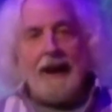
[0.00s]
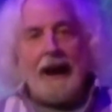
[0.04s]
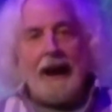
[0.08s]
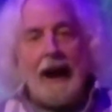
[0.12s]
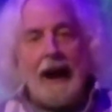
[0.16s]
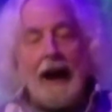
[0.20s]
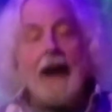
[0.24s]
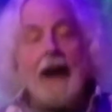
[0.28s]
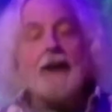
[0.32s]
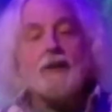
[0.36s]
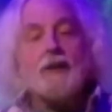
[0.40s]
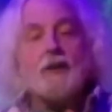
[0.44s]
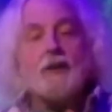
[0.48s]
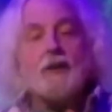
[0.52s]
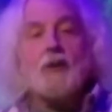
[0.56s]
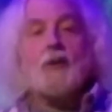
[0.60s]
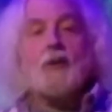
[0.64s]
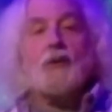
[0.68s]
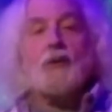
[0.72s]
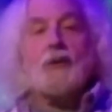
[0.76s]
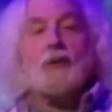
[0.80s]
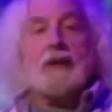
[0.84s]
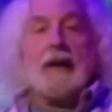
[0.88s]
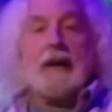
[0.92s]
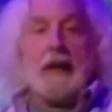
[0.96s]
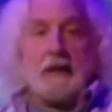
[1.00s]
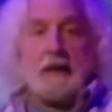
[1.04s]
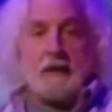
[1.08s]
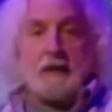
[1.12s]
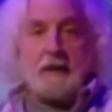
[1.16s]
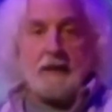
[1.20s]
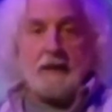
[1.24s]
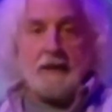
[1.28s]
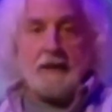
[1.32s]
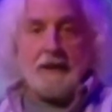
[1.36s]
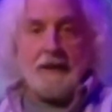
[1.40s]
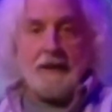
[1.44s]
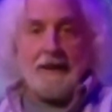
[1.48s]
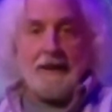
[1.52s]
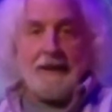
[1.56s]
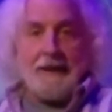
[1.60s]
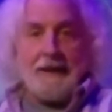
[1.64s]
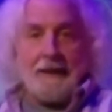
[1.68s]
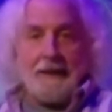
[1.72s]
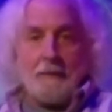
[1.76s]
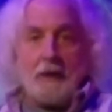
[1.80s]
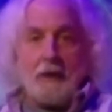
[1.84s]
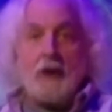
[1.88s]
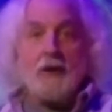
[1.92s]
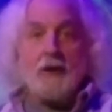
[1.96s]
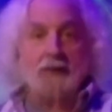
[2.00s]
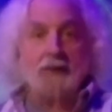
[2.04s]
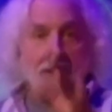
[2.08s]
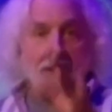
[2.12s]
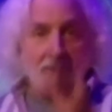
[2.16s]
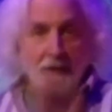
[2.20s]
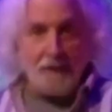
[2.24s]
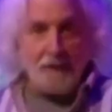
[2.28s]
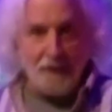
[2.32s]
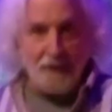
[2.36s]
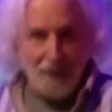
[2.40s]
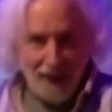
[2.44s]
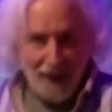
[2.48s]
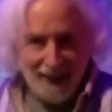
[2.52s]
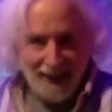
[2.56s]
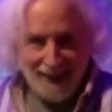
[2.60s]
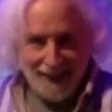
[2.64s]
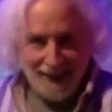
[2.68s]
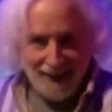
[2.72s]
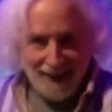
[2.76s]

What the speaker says: I do this because it's fun.